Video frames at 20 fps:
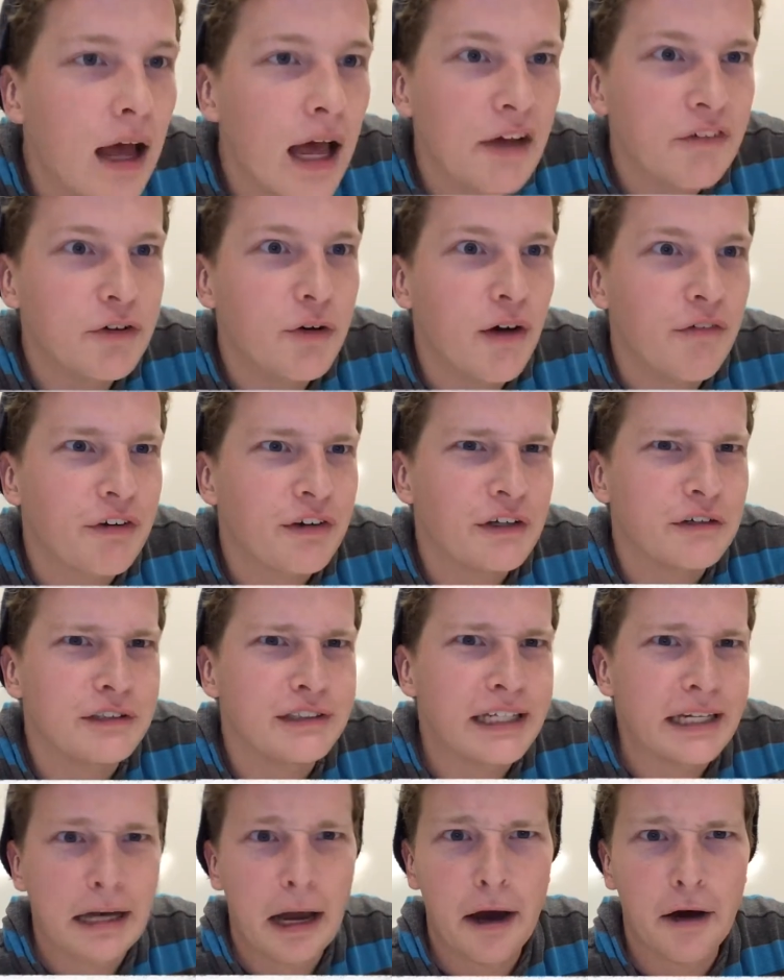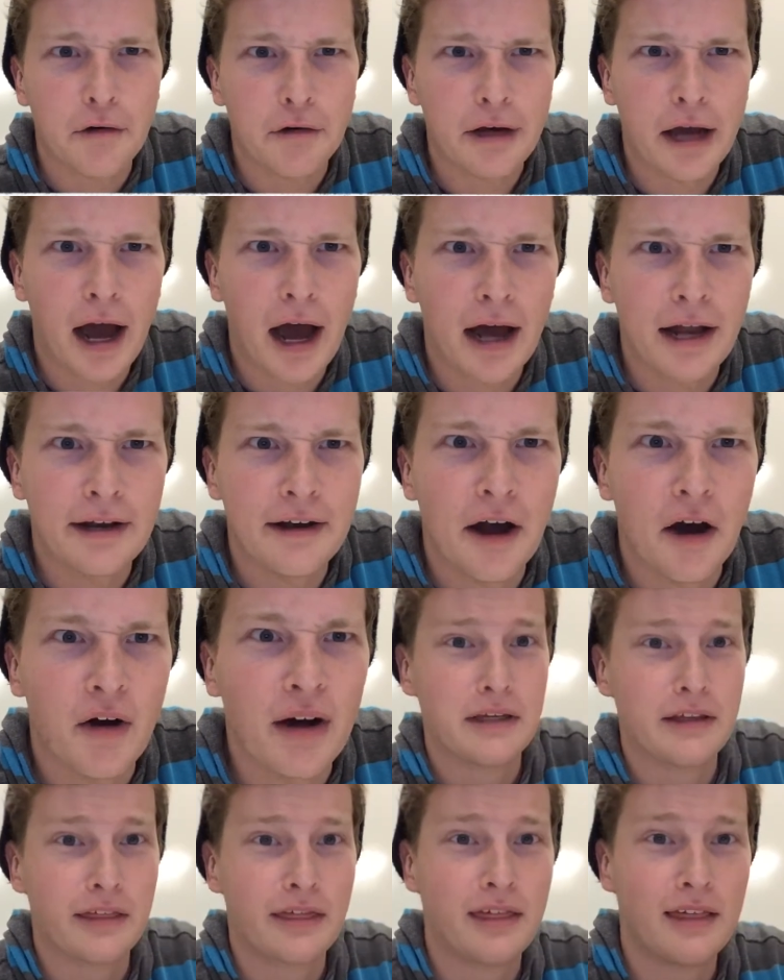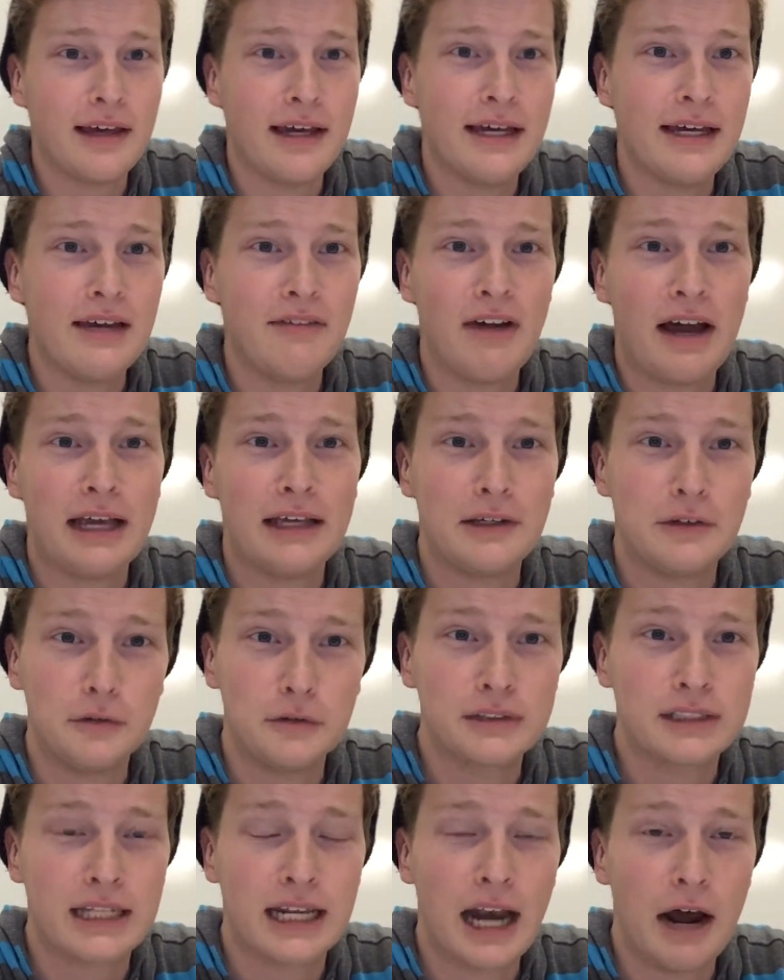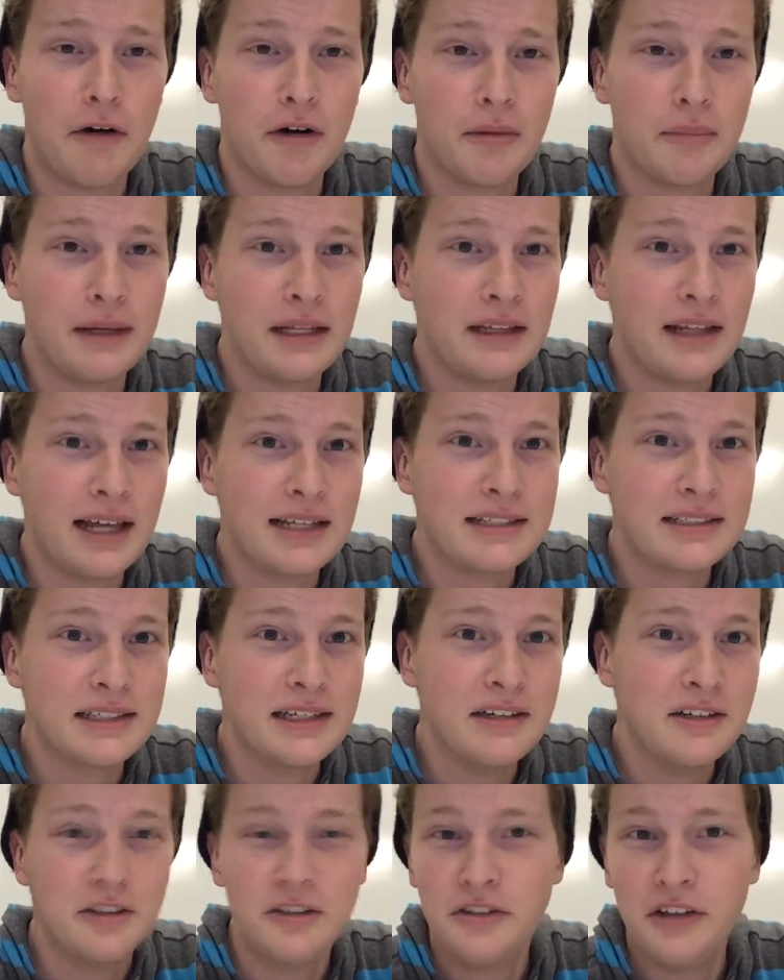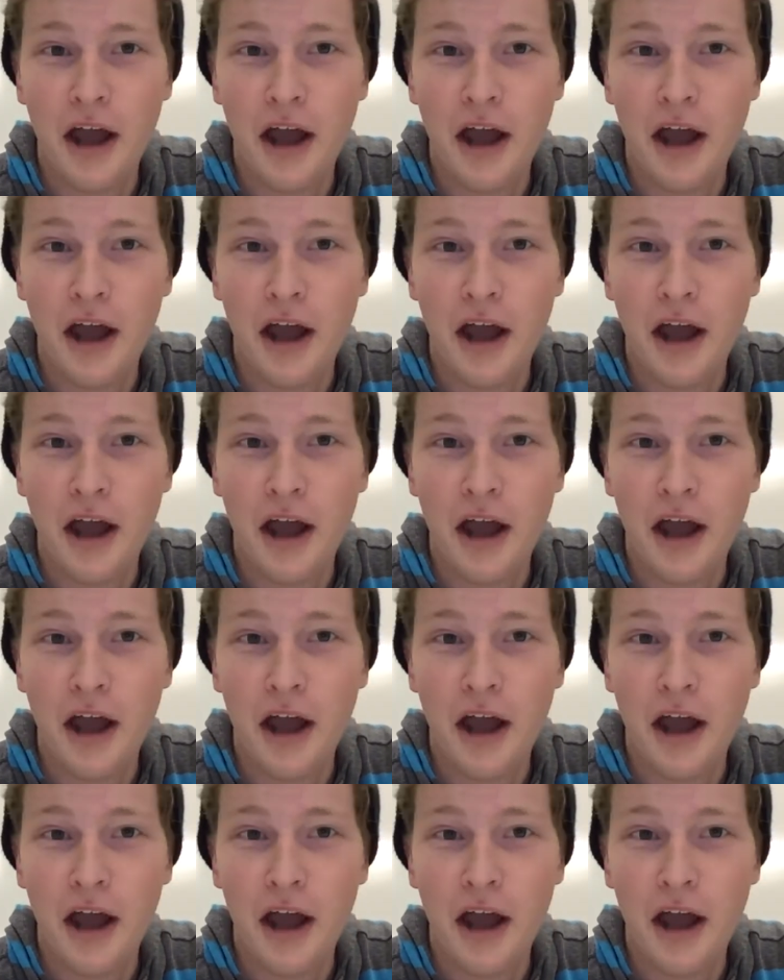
Have you ever used it? Oh god, no. You think if I used it, I would be less single?